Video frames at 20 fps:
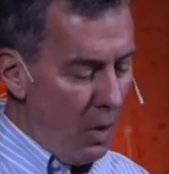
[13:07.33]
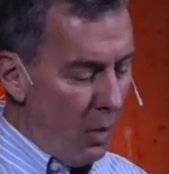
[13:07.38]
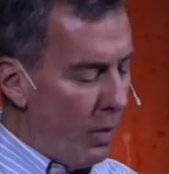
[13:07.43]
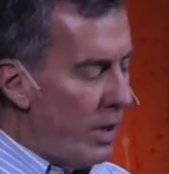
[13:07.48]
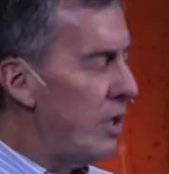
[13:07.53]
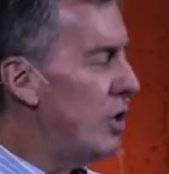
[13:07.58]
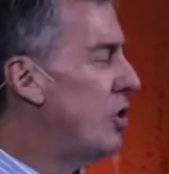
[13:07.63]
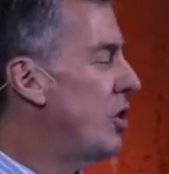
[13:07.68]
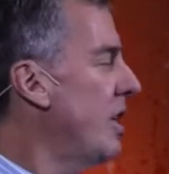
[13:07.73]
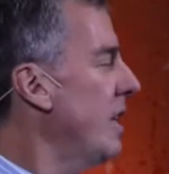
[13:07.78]

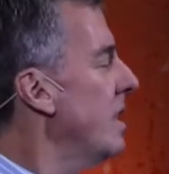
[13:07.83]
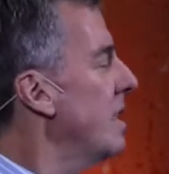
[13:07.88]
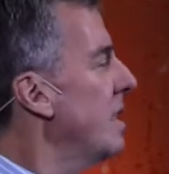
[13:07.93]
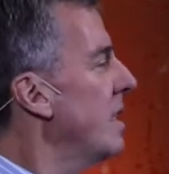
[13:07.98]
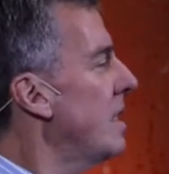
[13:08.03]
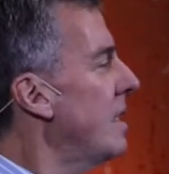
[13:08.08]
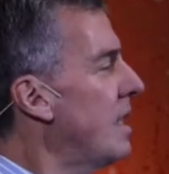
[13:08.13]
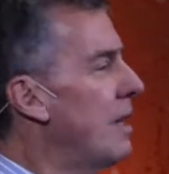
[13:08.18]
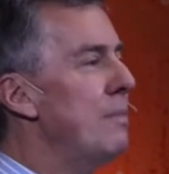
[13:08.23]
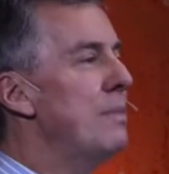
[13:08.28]
when
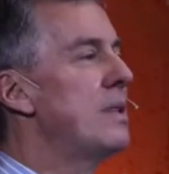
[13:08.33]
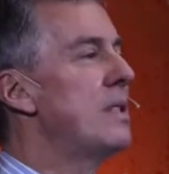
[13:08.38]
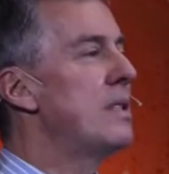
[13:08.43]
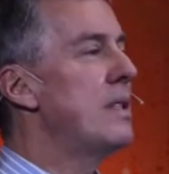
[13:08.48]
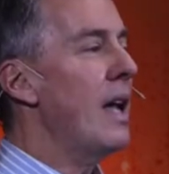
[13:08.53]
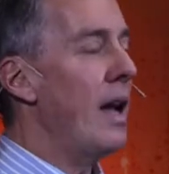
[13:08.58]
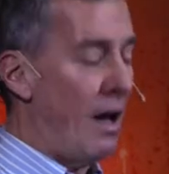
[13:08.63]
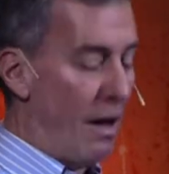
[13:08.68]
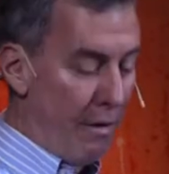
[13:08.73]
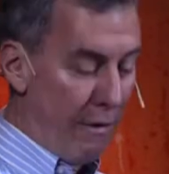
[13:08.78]
Jesus
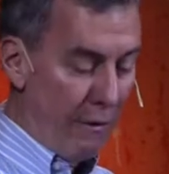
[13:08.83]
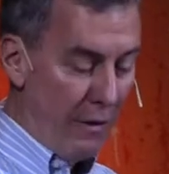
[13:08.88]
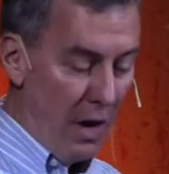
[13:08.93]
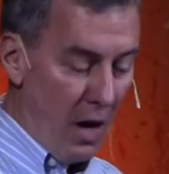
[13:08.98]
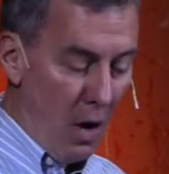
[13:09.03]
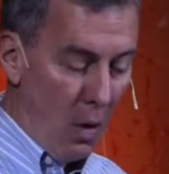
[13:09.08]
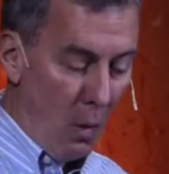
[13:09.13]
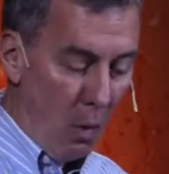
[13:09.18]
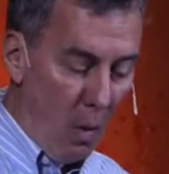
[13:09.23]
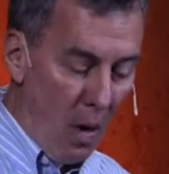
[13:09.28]
himself
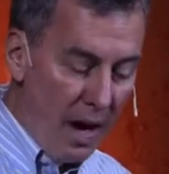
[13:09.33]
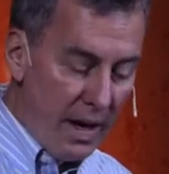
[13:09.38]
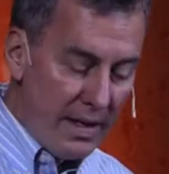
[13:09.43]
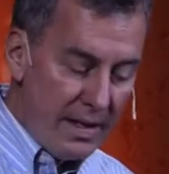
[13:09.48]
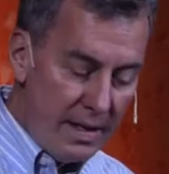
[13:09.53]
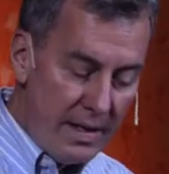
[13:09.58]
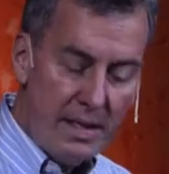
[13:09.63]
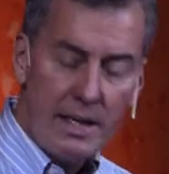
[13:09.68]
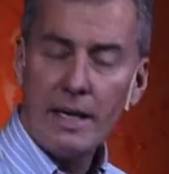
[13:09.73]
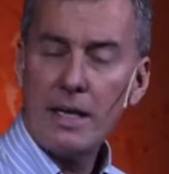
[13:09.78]

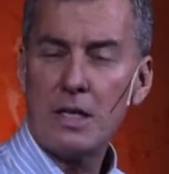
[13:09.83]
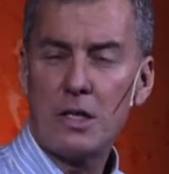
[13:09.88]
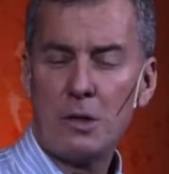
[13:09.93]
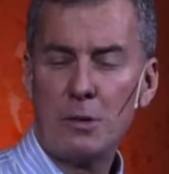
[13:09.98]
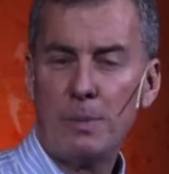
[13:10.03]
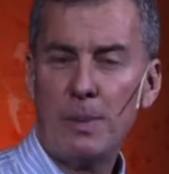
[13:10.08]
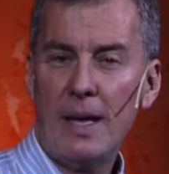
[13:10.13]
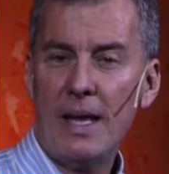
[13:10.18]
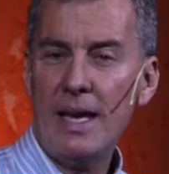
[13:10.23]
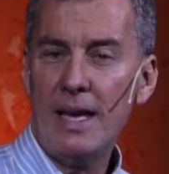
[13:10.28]
wanted to
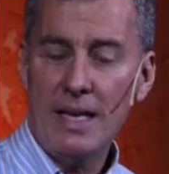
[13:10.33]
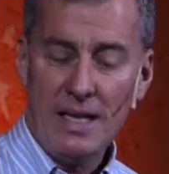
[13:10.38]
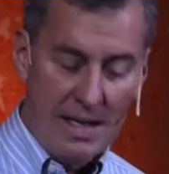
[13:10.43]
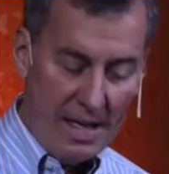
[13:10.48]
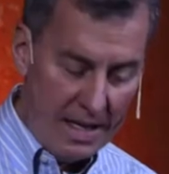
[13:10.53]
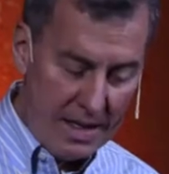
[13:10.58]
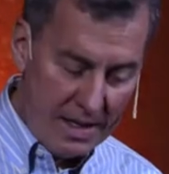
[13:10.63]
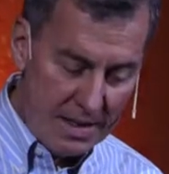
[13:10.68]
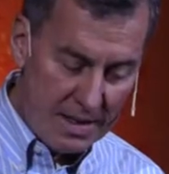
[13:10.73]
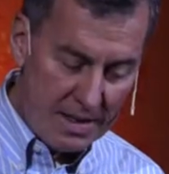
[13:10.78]
explain
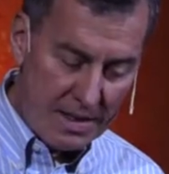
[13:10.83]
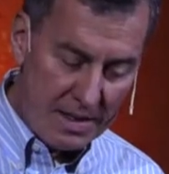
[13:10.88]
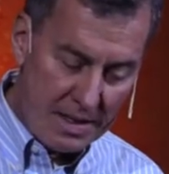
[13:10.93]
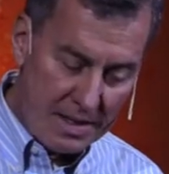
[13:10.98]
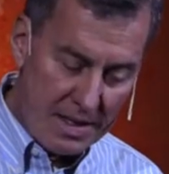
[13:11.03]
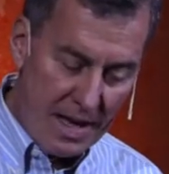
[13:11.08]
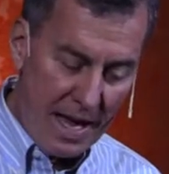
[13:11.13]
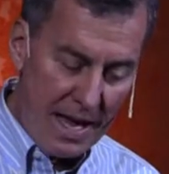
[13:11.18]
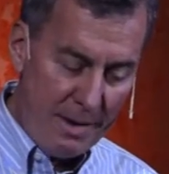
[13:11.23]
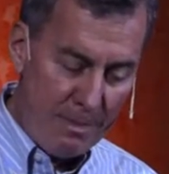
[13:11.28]
to his
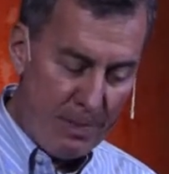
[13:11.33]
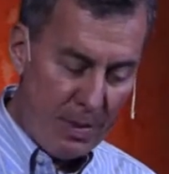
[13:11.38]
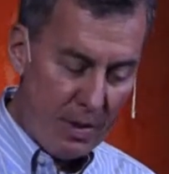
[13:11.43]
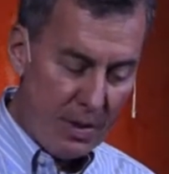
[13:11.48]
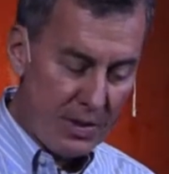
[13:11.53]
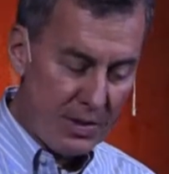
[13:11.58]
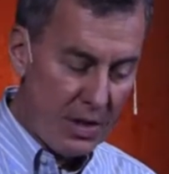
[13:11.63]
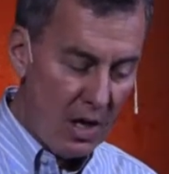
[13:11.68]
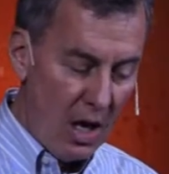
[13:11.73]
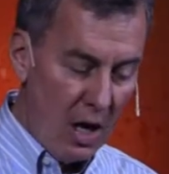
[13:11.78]

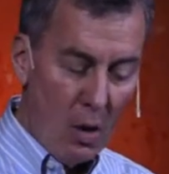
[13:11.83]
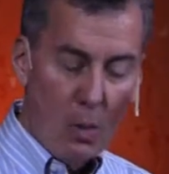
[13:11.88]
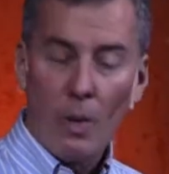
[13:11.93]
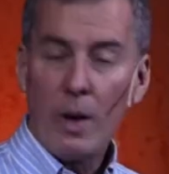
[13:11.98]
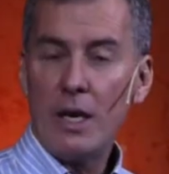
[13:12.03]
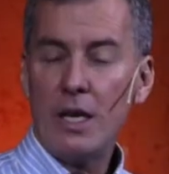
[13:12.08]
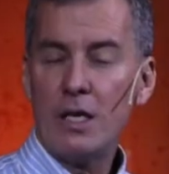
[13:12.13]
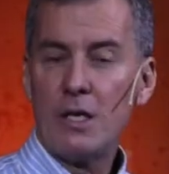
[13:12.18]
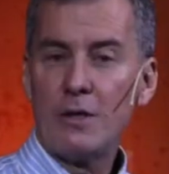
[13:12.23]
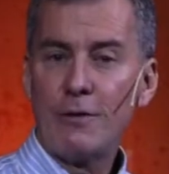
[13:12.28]
disciples
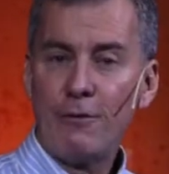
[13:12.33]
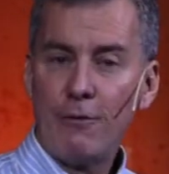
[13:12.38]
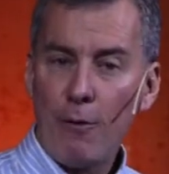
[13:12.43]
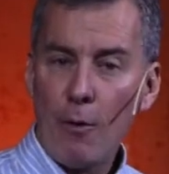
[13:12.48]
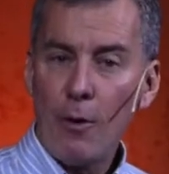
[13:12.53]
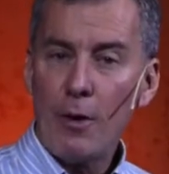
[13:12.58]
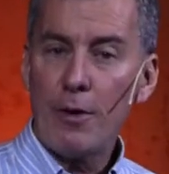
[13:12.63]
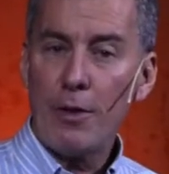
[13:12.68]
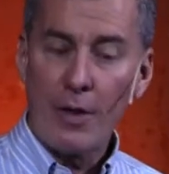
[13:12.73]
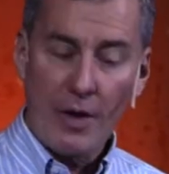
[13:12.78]
what his
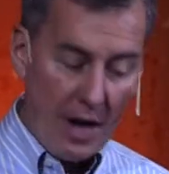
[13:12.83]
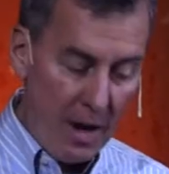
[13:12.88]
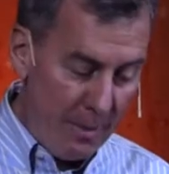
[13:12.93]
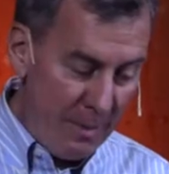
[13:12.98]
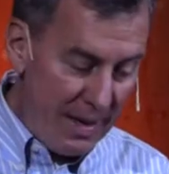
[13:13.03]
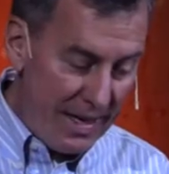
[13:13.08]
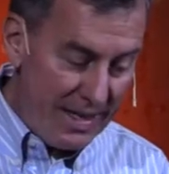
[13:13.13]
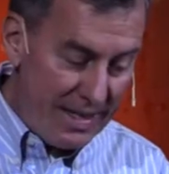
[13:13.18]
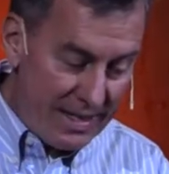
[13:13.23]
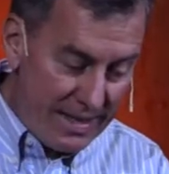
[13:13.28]

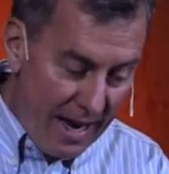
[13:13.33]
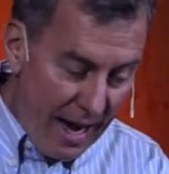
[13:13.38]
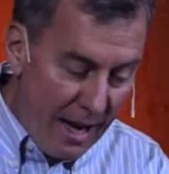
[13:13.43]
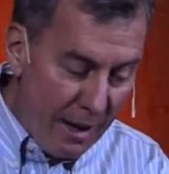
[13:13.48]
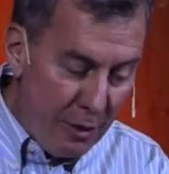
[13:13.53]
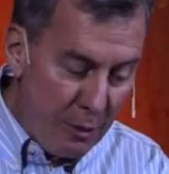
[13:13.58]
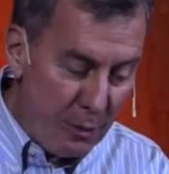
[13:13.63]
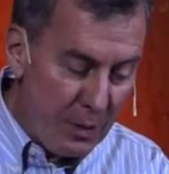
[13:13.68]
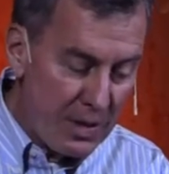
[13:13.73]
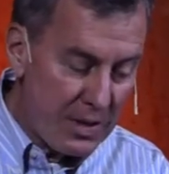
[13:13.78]
forthcoming
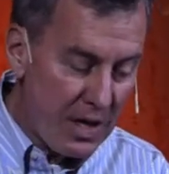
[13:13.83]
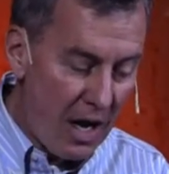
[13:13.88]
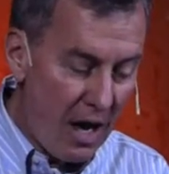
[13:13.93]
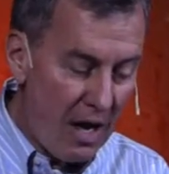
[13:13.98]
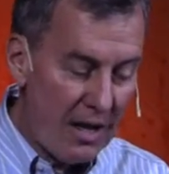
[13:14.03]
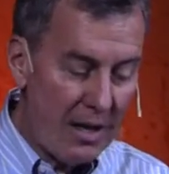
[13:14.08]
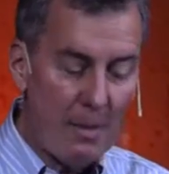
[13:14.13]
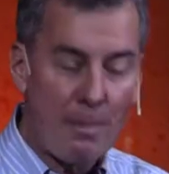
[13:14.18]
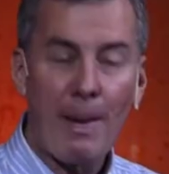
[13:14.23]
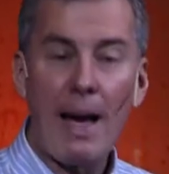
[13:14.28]
death was
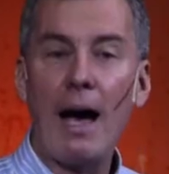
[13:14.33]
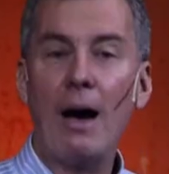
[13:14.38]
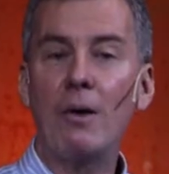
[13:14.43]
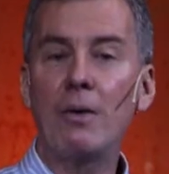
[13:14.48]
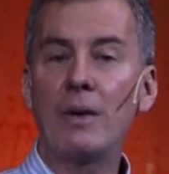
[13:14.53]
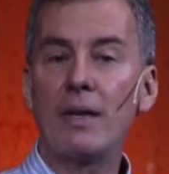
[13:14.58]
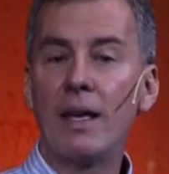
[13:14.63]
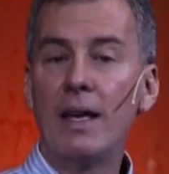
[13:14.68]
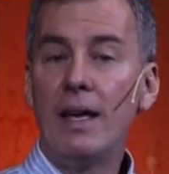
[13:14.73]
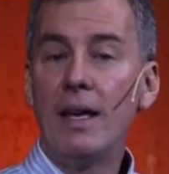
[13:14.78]
all
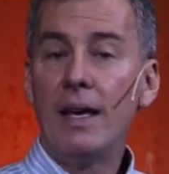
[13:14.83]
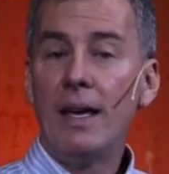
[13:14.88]
about,